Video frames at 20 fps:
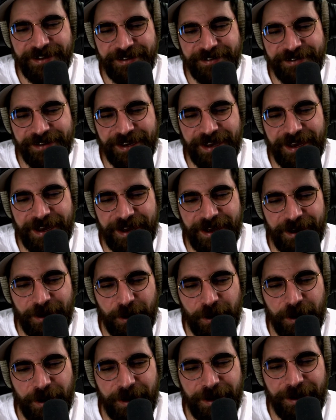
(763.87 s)
Yeah.
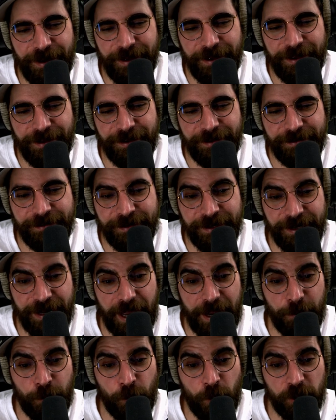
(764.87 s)
Did
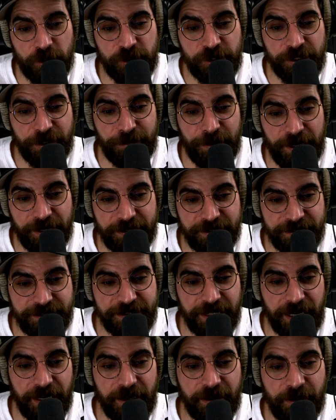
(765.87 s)
I watch American
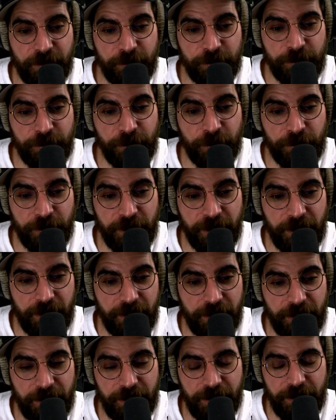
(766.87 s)
Psycho, Johnny?
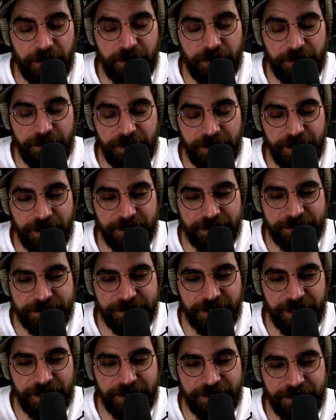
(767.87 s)
Yes,
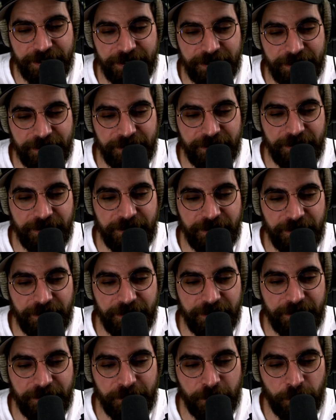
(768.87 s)
I did indeed.
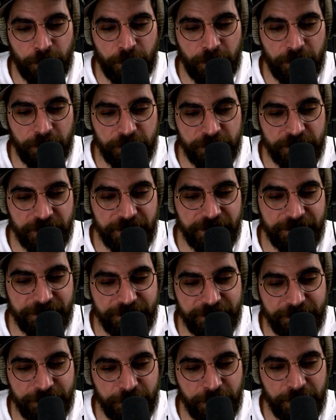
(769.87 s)
Dobrodošli.
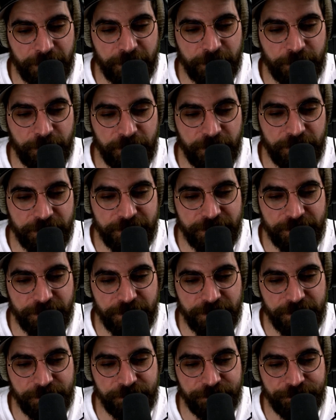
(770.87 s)
Welcome to the
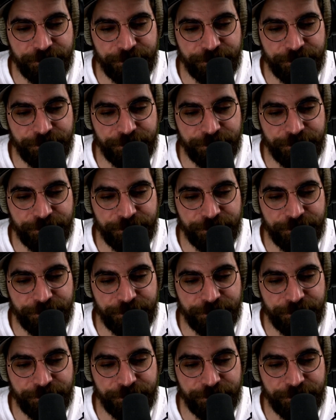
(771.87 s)
stream.